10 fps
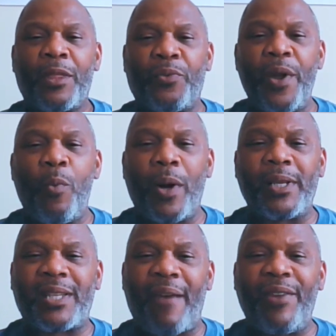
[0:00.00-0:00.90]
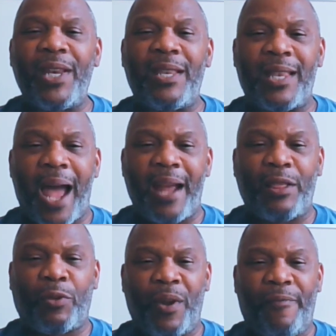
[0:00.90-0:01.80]

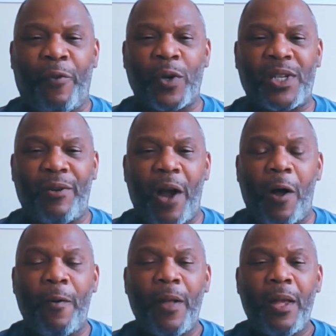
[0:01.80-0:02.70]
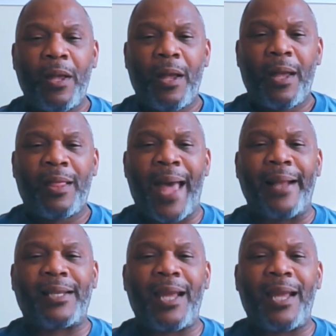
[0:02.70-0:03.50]
888-317-9340. That's